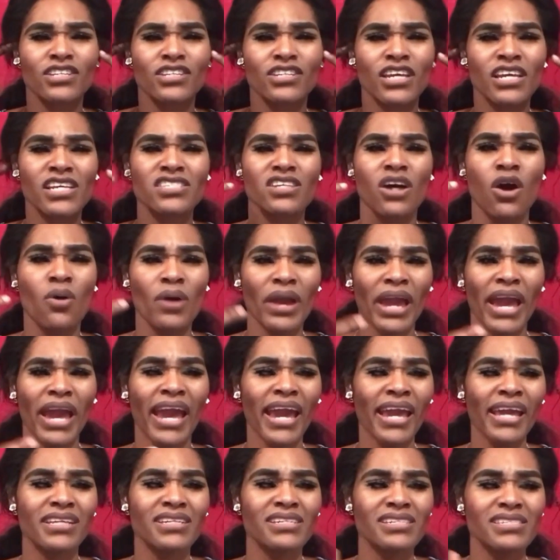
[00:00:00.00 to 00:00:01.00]
it's
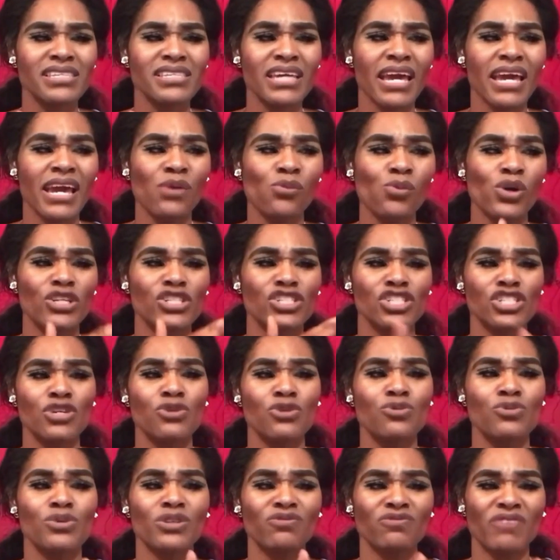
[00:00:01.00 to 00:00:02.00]
okay to say, well,
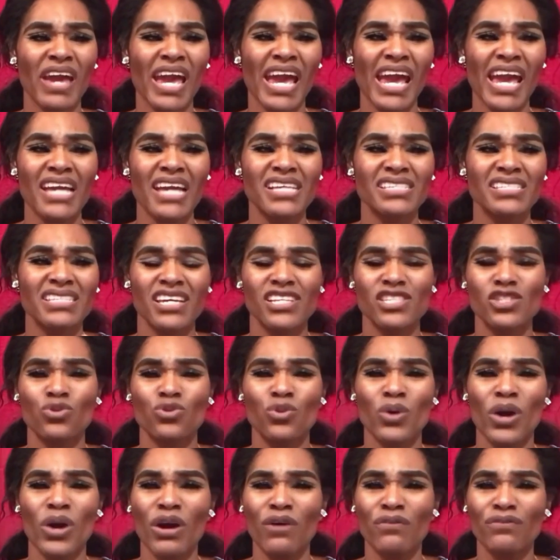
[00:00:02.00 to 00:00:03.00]
she was fast at
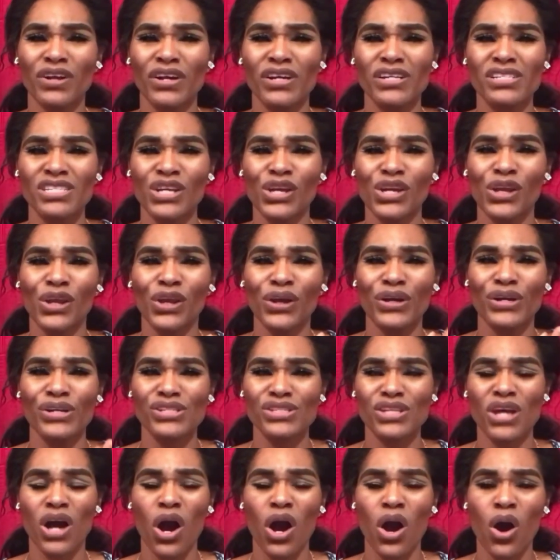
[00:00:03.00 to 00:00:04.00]
twelve, thirteen
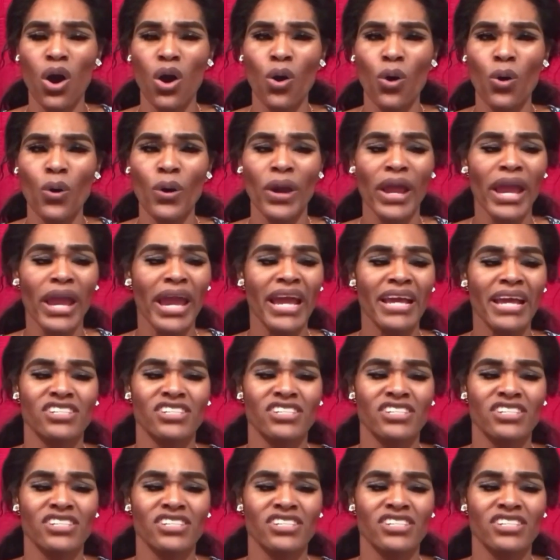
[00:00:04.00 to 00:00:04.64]
years old,